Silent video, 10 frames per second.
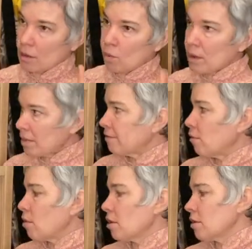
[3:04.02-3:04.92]
one by
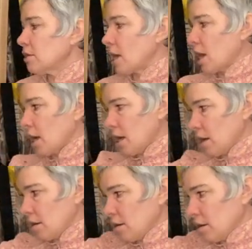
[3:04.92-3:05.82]
fours
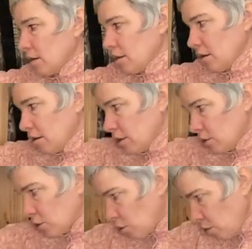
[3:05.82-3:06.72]
and
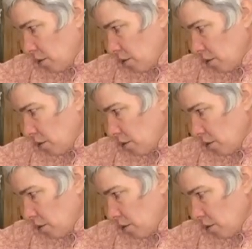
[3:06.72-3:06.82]
screw